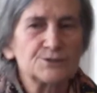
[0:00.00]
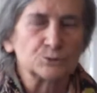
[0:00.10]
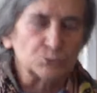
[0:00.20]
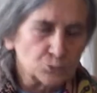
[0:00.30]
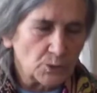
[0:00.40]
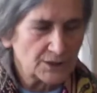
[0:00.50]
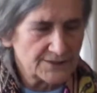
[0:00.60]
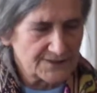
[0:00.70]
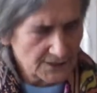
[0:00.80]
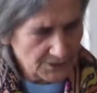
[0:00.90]
so
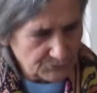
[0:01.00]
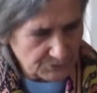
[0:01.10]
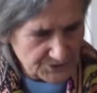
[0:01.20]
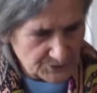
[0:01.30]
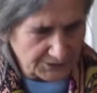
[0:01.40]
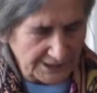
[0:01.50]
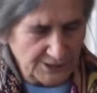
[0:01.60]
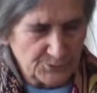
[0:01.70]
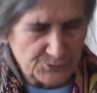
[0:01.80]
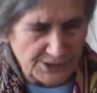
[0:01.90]
twice the risk of
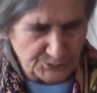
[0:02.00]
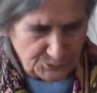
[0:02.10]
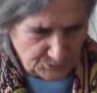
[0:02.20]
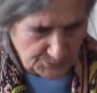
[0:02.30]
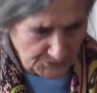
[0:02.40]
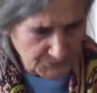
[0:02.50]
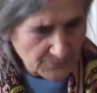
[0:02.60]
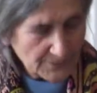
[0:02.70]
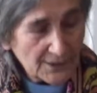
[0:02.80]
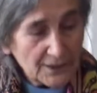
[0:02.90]
getting a brain tumor.
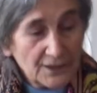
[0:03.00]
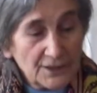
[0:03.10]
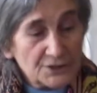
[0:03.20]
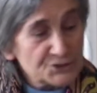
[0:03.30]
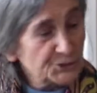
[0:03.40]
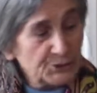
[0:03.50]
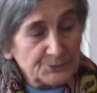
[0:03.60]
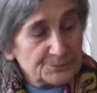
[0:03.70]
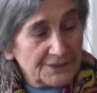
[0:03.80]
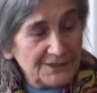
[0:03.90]

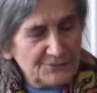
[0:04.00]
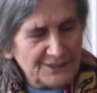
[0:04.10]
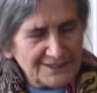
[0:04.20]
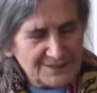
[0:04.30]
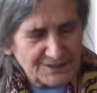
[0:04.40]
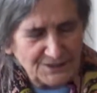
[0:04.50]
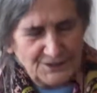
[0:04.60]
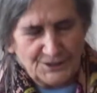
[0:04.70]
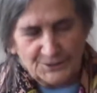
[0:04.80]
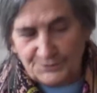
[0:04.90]
So in
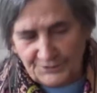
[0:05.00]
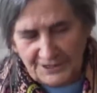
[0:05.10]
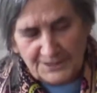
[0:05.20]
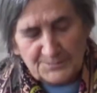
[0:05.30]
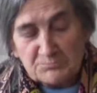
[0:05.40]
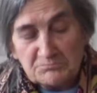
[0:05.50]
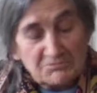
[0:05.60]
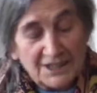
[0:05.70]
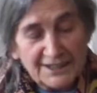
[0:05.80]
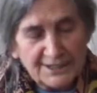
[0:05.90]
that thing,
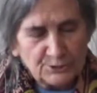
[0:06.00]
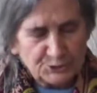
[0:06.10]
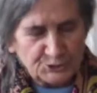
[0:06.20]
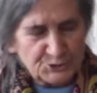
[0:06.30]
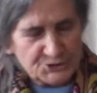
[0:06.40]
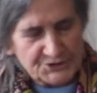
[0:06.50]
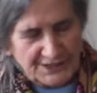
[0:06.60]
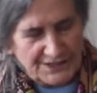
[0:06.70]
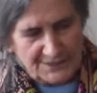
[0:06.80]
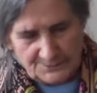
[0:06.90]
I cannot
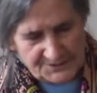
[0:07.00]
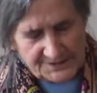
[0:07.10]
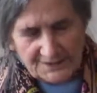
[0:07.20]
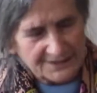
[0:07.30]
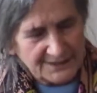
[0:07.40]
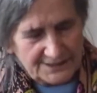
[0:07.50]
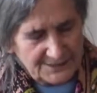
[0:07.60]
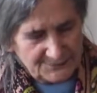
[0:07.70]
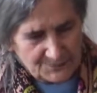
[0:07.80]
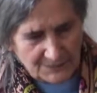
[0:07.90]
understand, I'm still
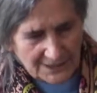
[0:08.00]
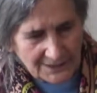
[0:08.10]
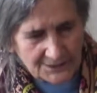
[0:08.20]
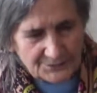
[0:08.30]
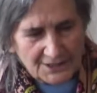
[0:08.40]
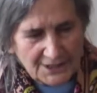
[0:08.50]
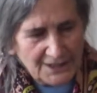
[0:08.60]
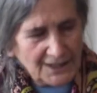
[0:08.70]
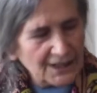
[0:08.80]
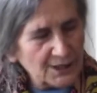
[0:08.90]
naive in my life,
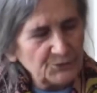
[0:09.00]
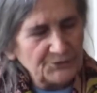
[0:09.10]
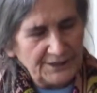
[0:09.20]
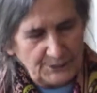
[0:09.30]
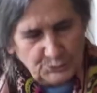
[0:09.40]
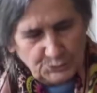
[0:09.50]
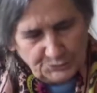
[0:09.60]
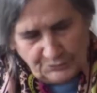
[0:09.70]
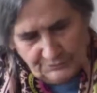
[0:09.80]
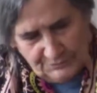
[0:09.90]
how they could
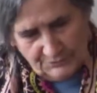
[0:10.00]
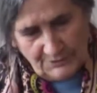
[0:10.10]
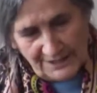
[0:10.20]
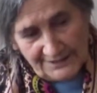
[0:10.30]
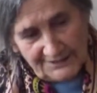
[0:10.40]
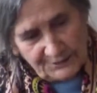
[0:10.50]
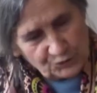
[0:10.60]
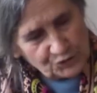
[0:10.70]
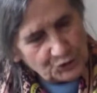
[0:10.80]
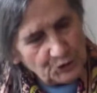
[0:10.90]
write
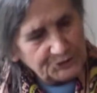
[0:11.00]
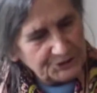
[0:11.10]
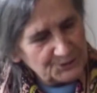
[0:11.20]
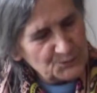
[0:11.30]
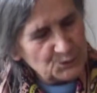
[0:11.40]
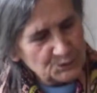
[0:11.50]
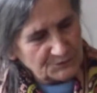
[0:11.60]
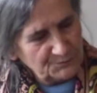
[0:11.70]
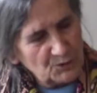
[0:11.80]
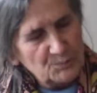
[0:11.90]
short-term use
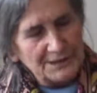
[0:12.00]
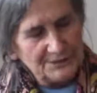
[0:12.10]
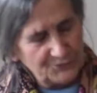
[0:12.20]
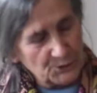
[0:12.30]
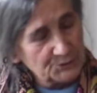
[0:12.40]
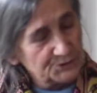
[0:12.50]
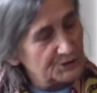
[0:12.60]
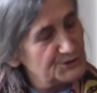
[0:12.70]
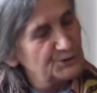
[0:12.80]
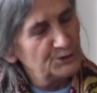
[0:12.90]
of mobile phone
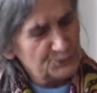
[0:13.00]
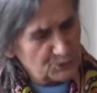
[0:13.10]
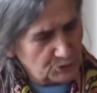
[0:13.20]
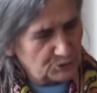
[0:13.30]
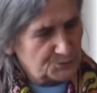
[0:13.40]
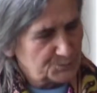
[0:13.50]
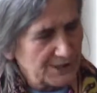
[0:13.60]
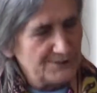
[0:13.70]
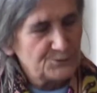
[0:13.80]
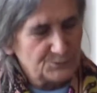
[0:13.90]
does not cause
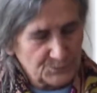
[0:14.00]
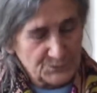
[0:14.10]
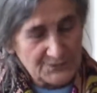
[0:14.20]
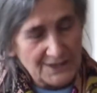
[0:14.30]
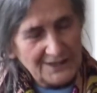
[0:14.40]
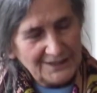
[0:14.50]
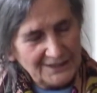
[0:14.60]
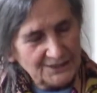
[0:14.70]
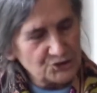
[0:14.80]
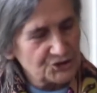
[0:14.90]
brain tumors
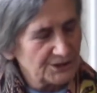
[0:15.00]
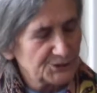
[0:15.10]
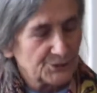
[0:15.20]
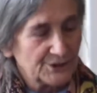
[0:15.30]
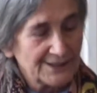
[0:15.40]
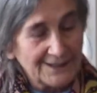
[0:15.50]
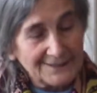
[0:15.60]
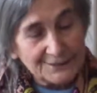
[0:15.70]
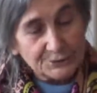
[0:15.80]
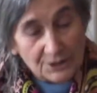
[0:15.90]
in children
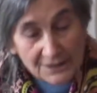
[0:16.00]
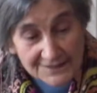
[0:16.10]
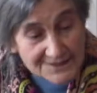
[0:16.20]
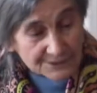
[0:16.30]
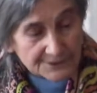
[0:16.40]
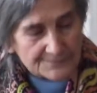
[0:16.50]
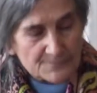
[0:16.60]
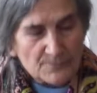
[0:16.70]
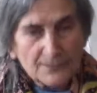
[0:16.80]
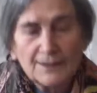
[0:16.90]
and adolescents.
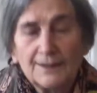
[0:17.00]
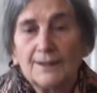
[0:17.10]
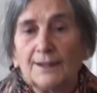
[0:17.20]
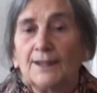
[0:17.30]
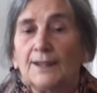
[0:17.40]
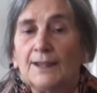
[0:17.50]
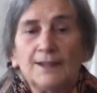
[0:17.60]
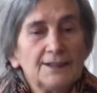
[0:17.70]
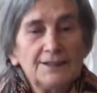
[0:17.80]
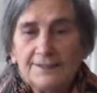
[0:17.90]

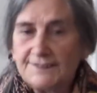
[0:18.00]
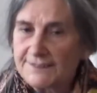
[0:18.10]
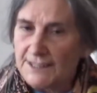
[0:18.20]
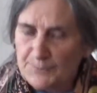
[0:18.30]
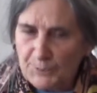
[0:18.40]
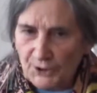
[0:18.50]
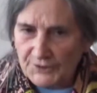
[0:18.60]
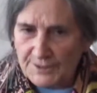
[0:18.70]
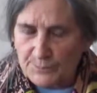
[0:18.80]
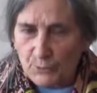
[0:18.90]
It's
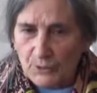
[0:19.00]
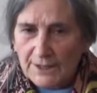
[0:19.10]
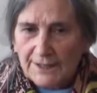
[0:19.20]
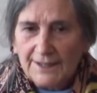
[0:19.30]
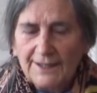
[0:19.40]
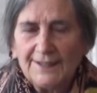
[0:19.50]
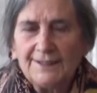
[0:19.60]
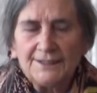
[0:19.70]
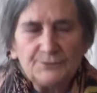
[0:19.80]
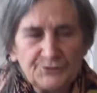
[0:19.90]
impossible.
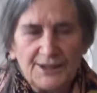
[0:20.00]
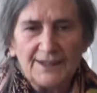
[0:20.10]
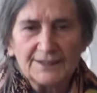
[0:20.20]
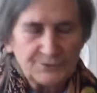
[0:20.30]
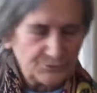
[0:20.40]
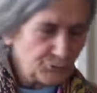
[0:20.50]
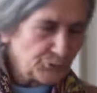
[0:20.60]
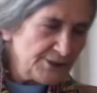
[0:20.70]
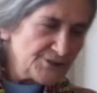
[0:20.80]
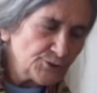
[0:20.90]
And in fact,
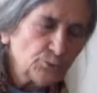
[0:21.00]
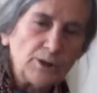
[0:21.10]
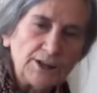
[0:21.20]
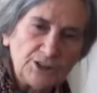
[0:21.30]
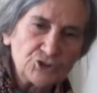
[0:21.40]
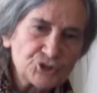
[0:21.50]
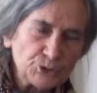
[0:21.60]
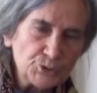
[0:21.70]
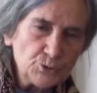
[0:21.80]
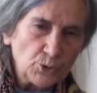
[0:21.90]
the reason why I
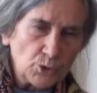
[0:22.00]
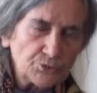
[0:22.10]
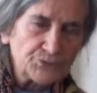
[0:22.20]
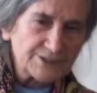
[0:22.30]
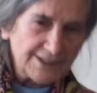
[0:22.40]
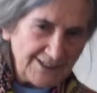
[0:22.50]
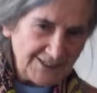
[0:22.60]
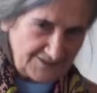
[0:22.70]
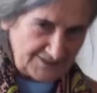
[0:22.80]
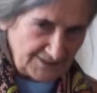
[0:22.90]
showed you all the
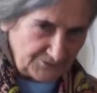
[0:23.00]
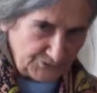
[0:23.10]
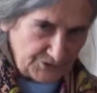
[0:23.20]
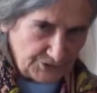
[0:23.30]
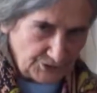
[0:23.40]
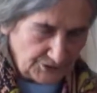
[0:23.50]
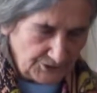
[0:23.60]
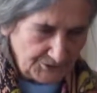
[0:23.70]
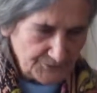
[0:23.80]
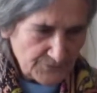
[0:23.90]
dates at the start